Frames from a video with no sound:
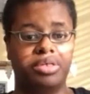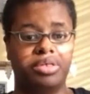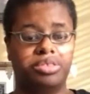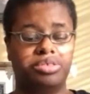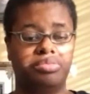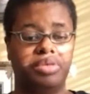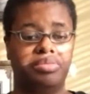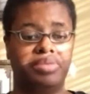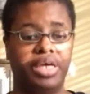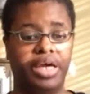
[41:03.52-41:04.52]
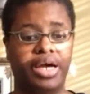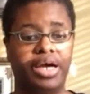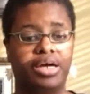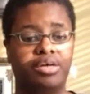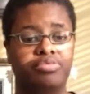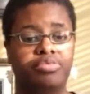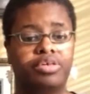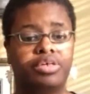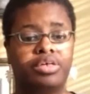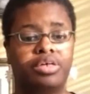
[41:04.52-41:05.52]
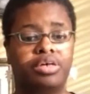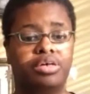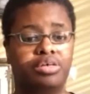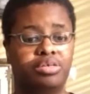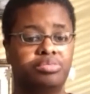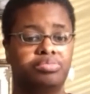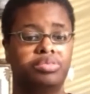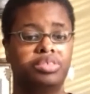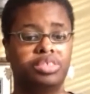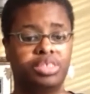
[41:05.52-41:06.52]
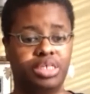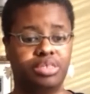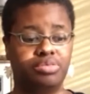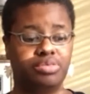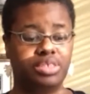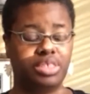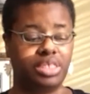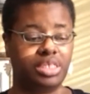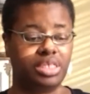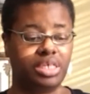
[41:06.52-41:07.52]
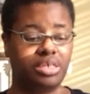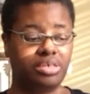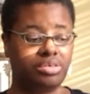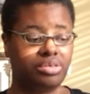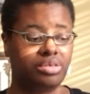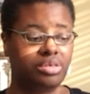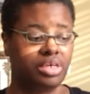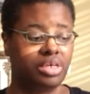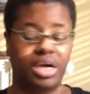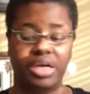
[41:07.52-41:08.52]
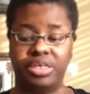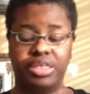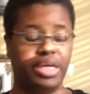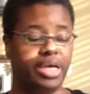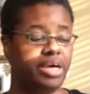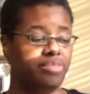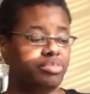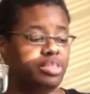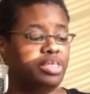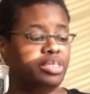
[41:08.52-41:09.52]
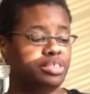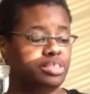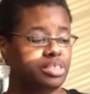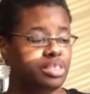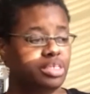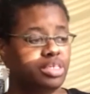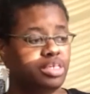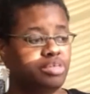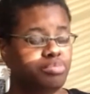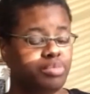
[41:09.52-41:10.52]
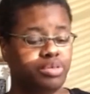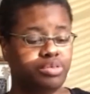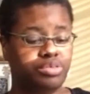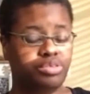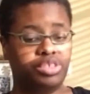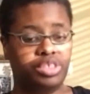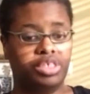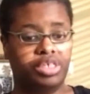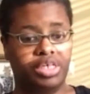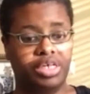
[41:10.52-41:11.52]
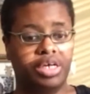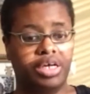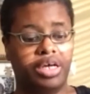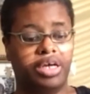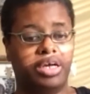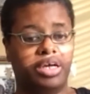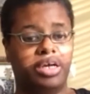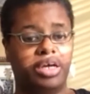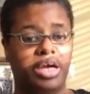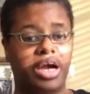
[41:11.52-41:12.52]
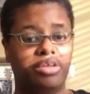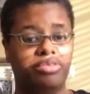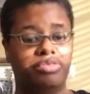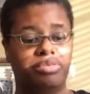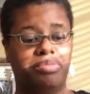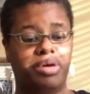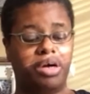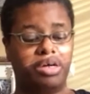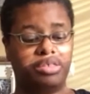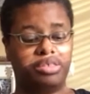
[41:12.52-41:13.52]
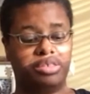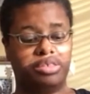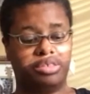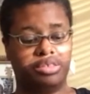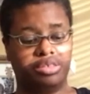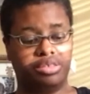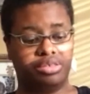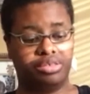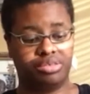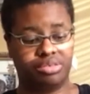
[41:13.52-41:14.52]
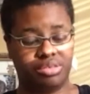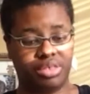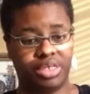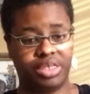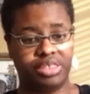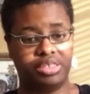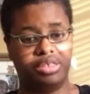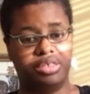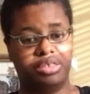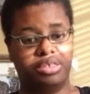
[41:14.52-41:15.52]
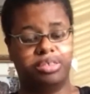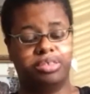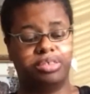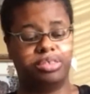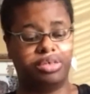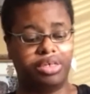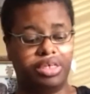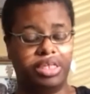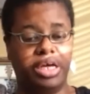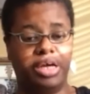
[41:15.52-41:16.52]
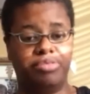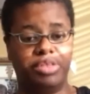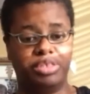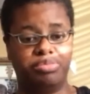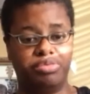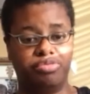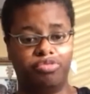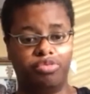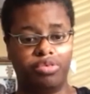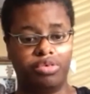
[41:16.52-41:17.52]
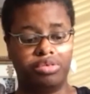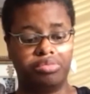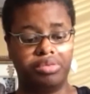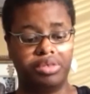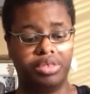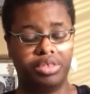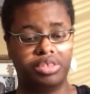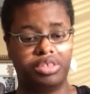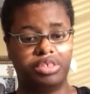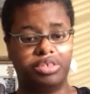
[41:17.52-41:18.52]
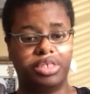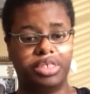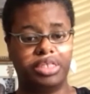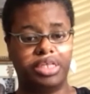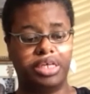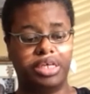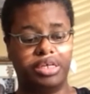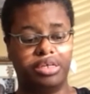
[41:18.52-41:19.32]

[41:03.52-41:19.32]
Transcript: to maybe have just kind of sitting there. I can have things emerge out of the box, right? So I can have things perform so that they